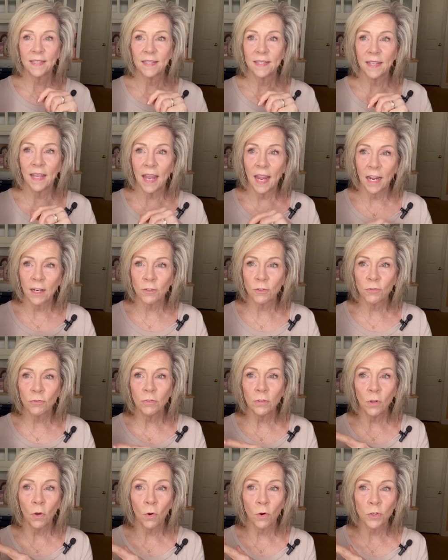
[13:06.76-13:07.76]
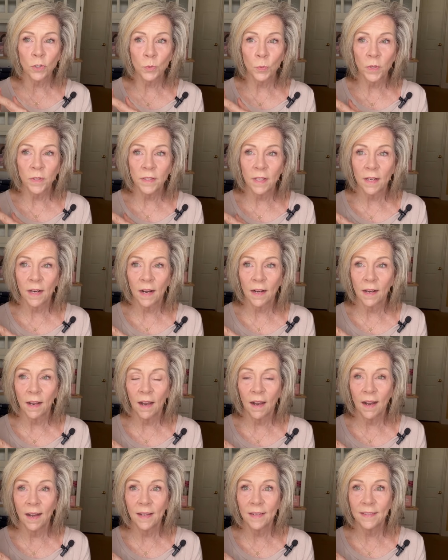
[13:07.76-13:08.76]
it's the extra large one that I
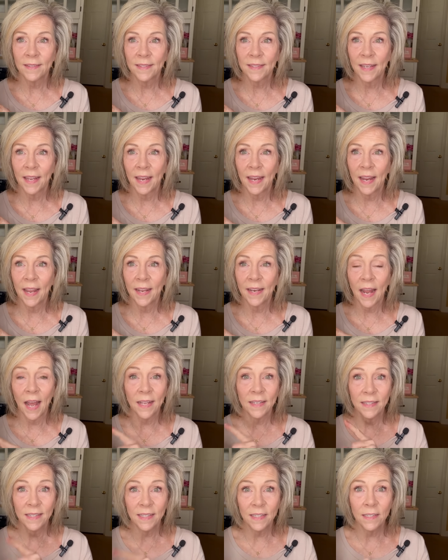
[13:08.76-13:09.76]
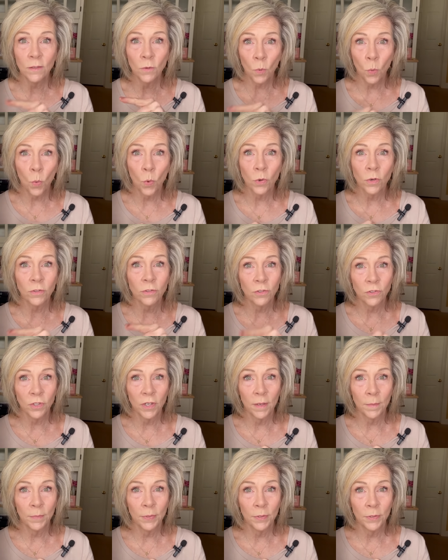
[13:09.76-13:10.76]
got. And I did order the
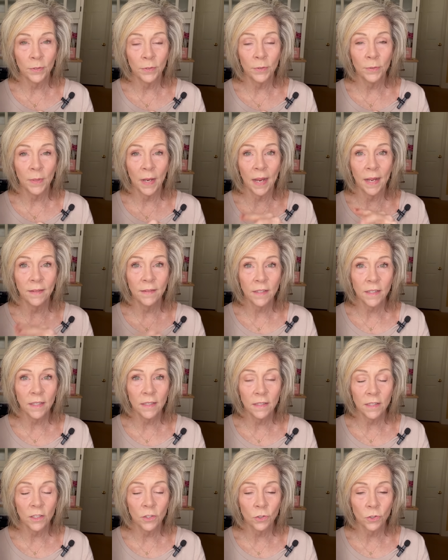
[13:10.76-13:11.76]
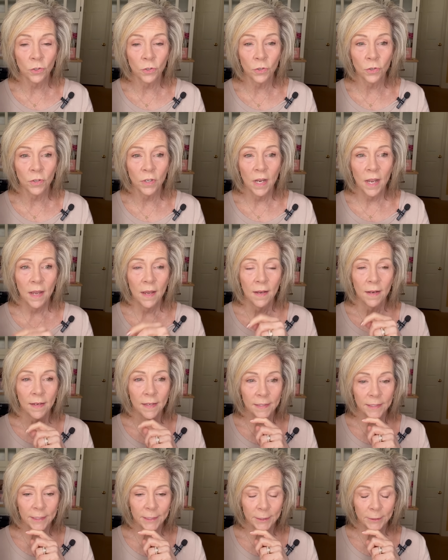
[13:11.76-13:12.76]
shampoo and the conditioner.
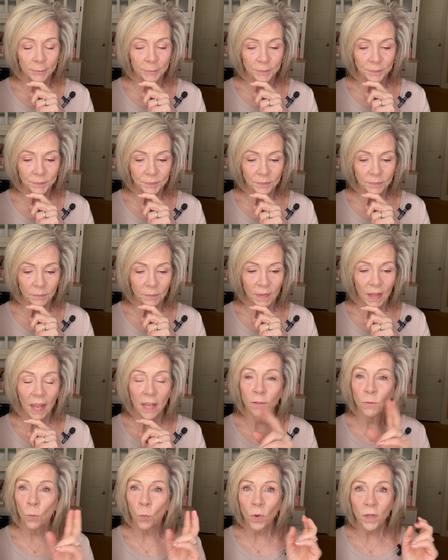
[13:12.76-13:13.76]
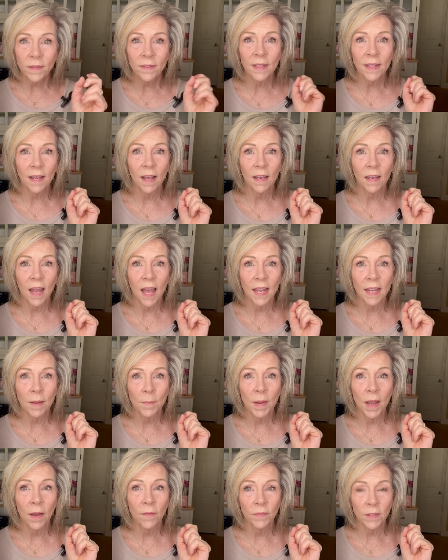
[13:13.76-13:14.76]
Um, and the one thing I like
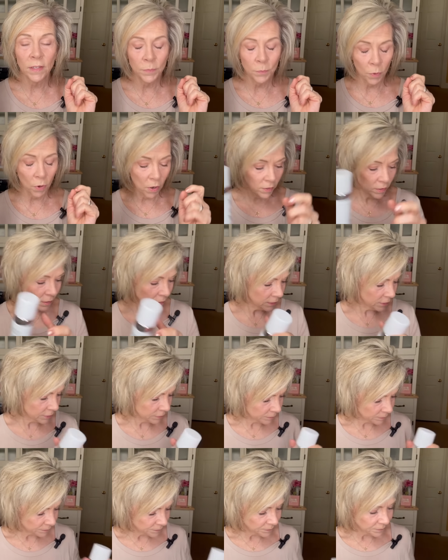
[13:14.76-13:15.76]
about these products